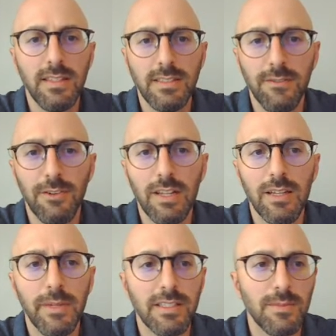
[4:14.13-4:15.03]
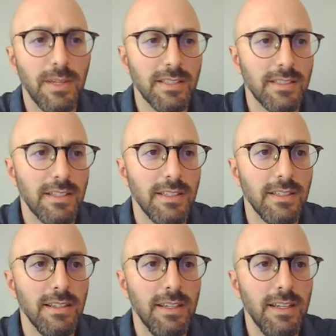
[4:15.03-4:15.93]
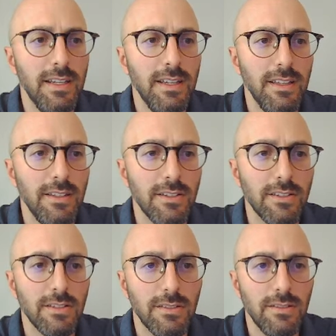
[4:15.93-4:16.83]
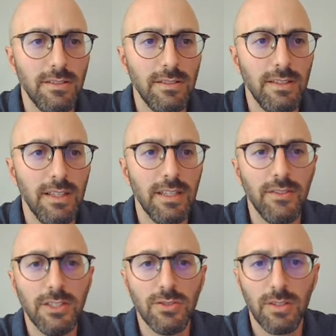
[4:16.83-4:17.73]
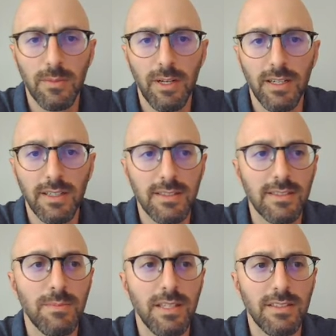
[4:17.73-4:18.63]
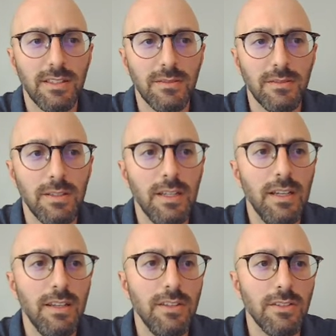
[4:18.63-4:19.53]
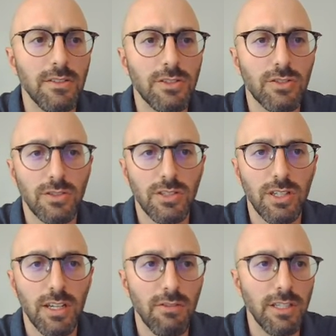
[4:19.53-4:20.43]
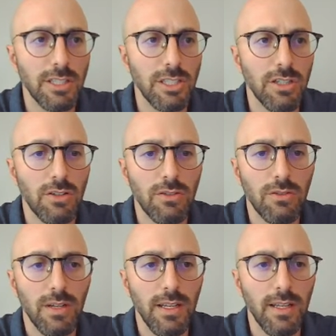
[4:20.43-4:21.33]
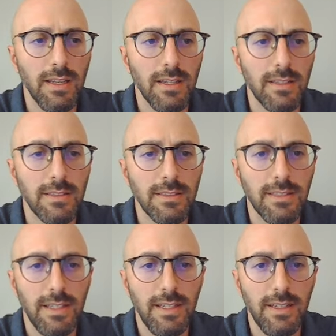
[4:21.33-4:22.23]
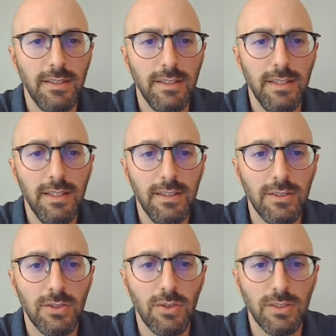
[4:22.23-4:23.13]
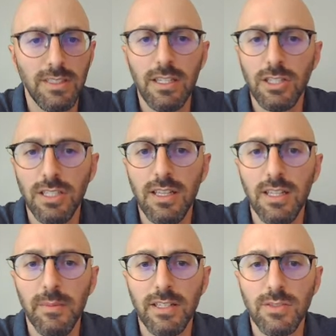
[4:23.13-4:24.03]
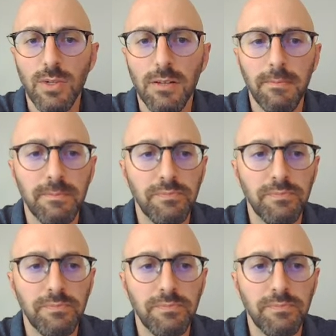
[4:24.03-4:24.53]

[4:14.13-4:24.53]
different limits based on your individual harmonics, based on your short circuit ratio, and the total THD limit as well.